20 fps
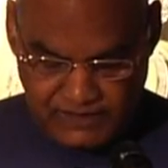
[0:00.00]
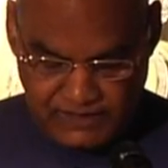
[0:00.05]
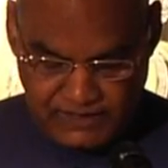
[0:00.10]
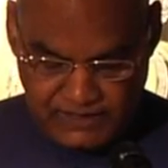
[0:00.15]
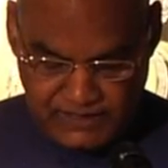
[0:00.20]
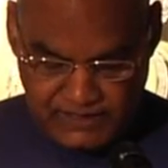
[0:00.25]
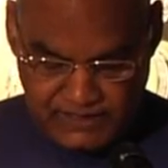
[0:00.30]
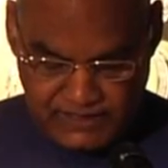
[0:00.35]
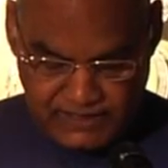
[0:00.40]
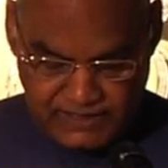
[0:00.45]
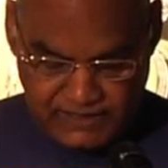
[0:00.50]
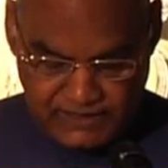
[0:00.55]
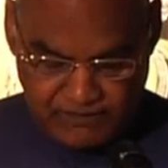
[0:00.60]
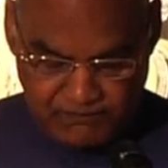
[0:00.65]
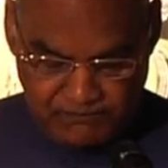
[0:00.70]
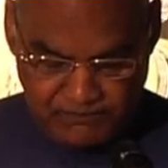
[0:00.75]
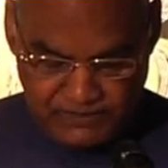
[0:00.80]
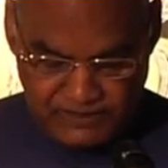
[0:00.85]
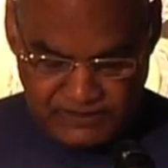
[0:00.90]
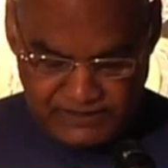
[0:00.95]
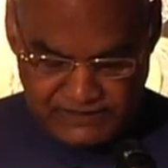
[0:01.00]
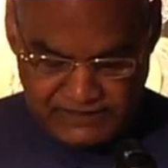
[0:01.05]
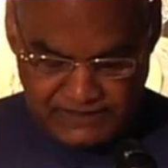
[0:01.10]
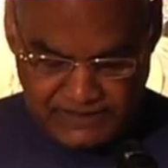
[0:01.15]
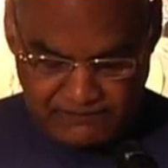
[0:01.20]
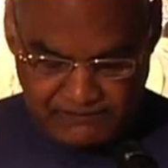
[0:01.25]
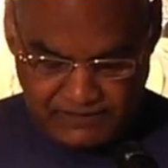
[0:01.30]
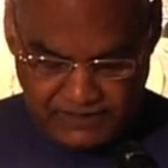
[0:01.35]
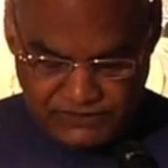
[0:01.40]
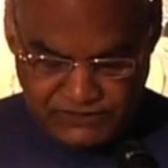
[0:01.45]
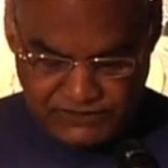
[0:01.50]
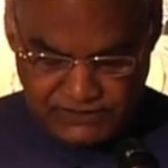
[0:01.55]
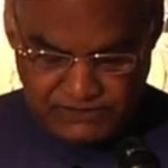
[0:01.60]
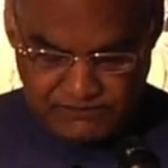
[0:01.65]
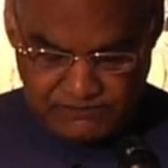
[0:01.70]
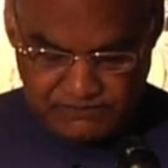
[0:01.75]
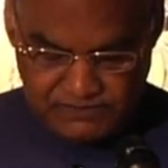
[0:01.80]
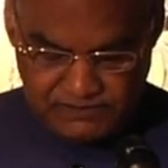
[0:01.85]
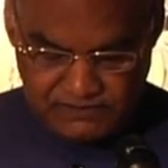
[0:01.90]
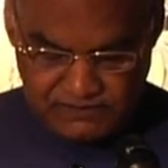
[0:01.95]
Indian companies have
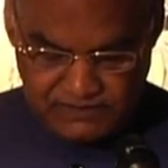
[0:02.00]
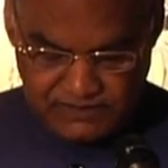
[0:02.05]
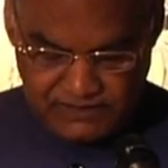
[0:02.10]
achieved